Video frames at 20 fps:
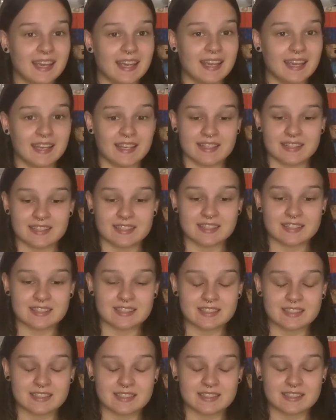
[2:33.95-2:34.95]
it
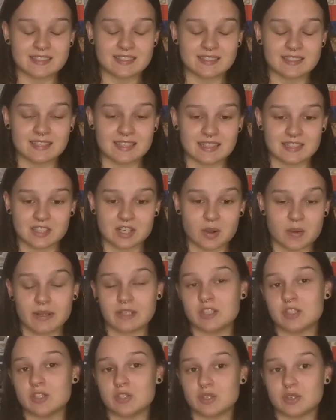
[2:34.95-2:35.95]
is
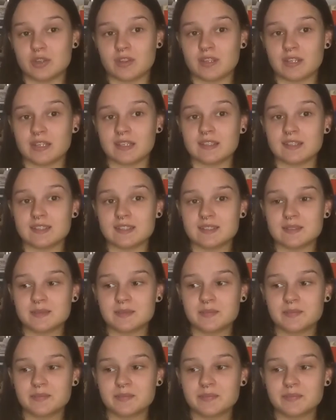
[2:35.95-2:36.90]
going to do things.